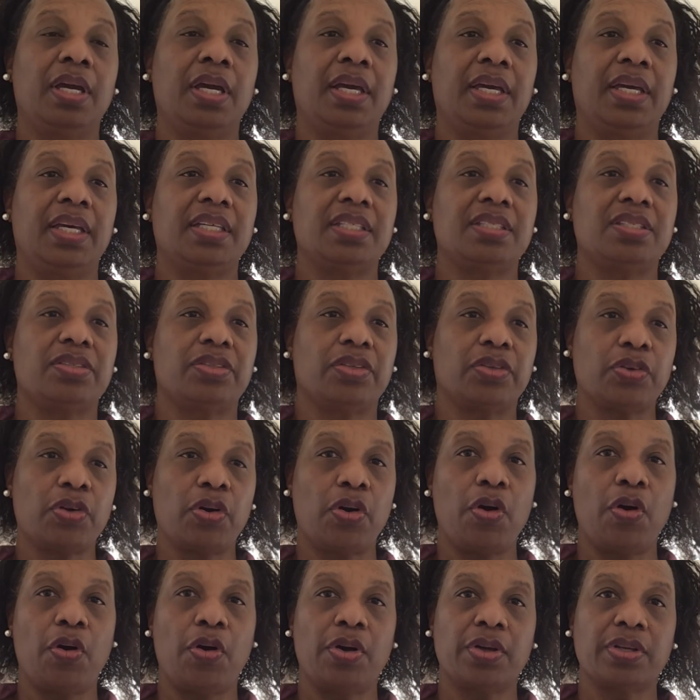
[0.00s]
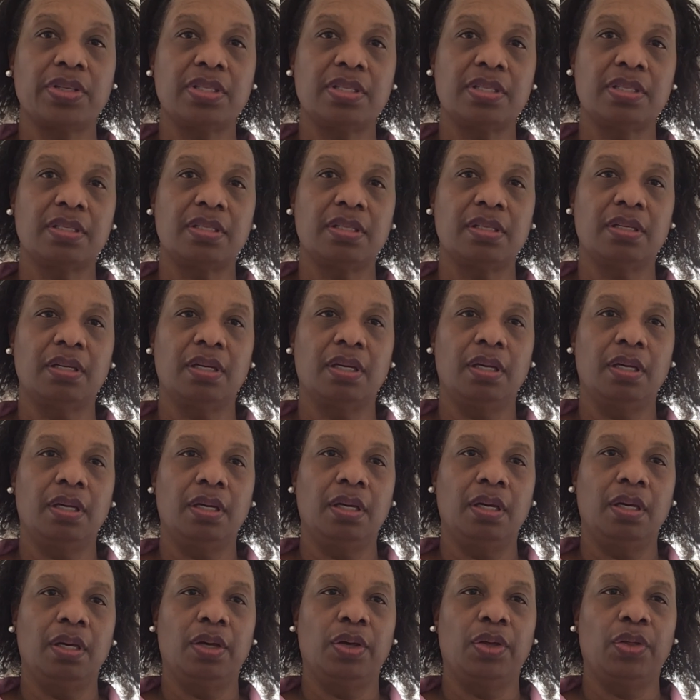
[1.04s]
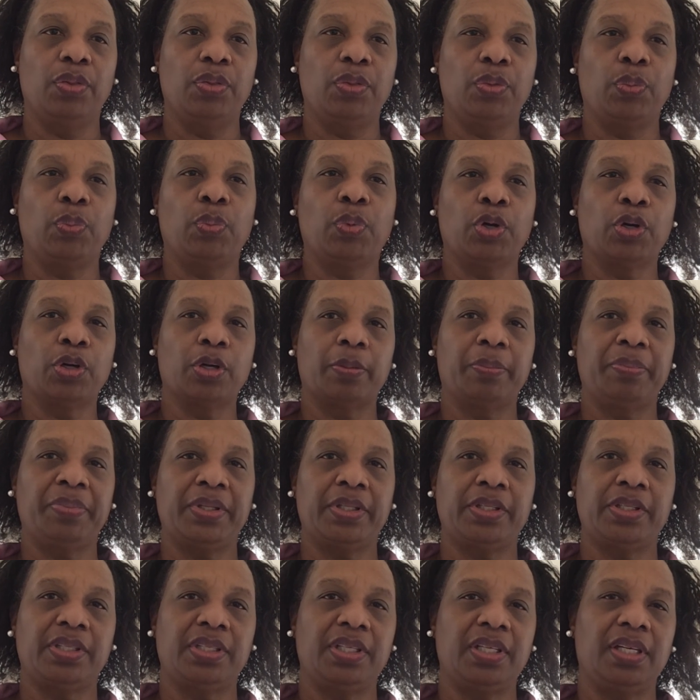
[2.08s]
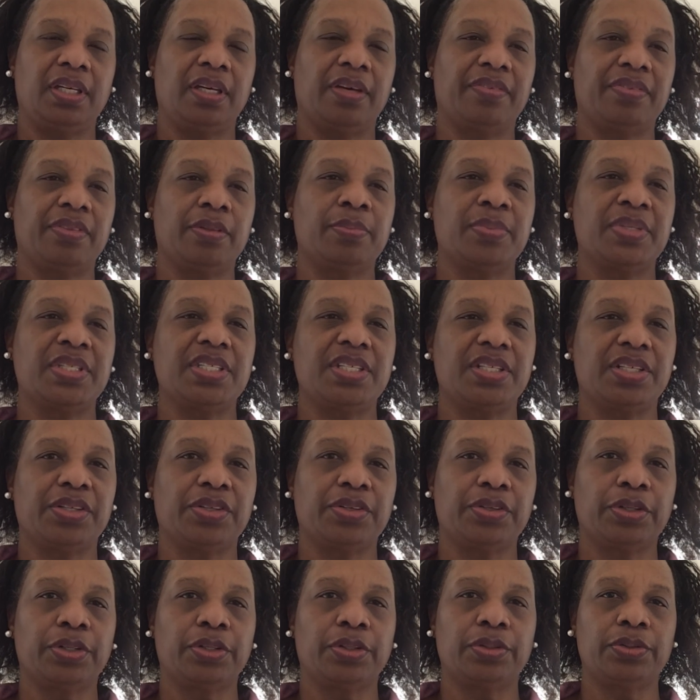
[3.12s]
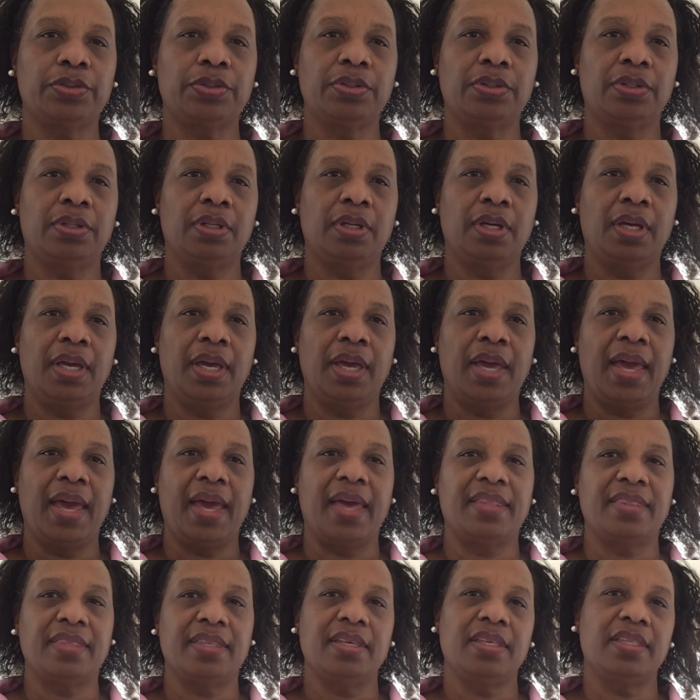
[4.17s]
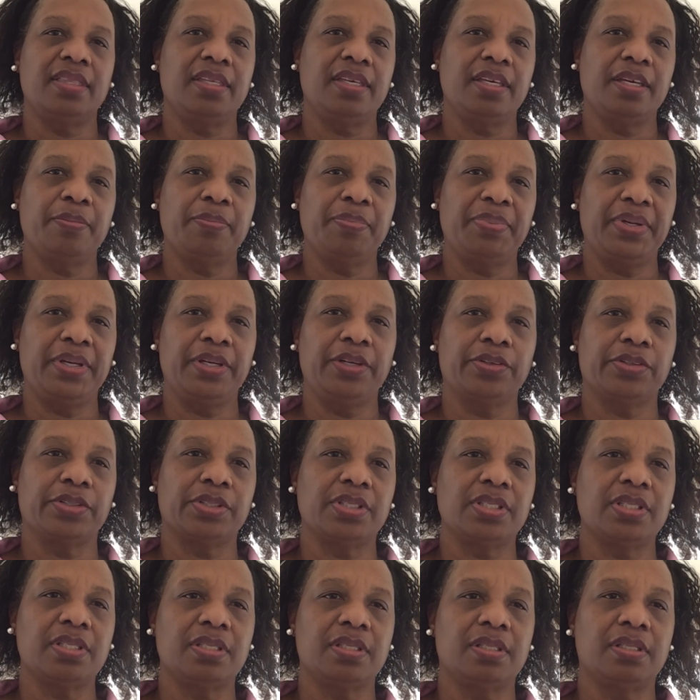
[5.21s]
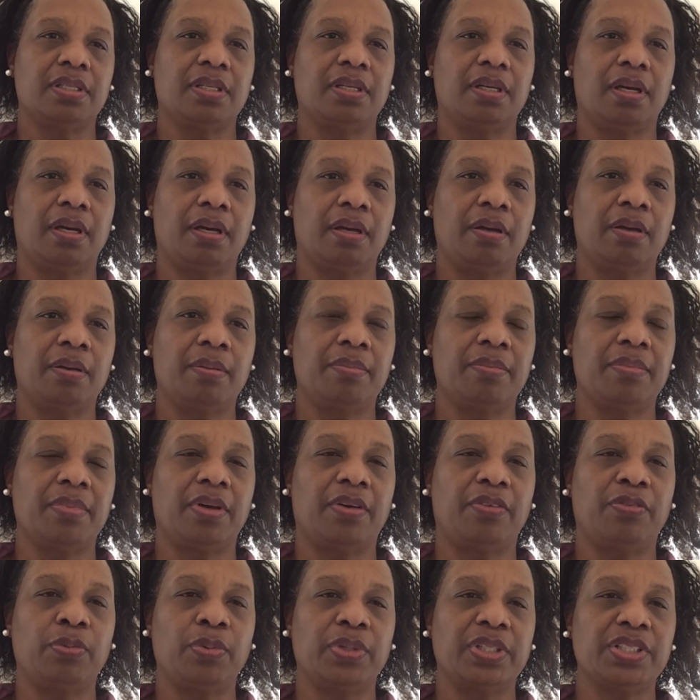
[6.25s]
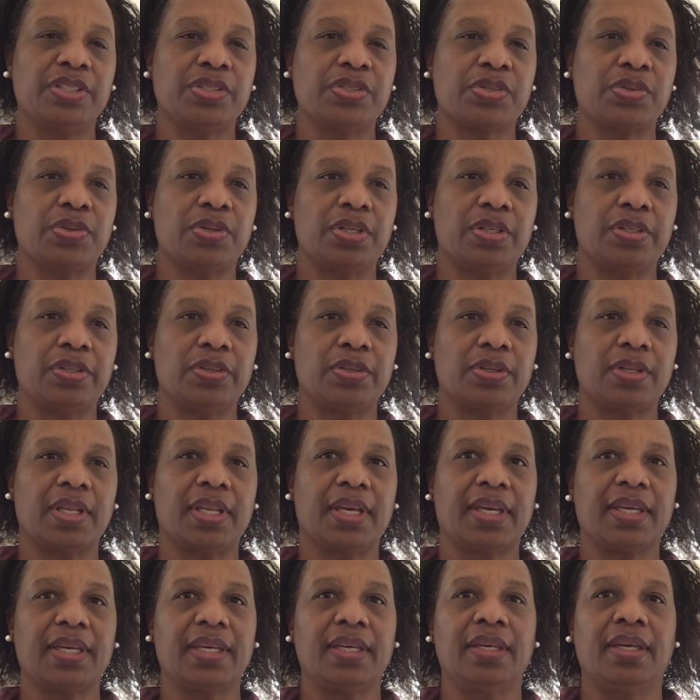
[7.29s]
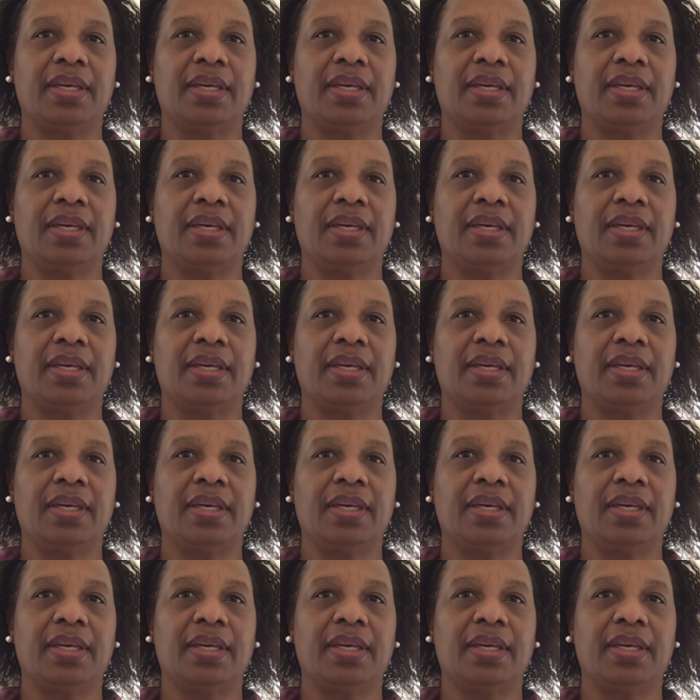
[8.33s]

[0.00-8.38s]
is the cost, the workability of the material, and then the appearance of what it's going to look like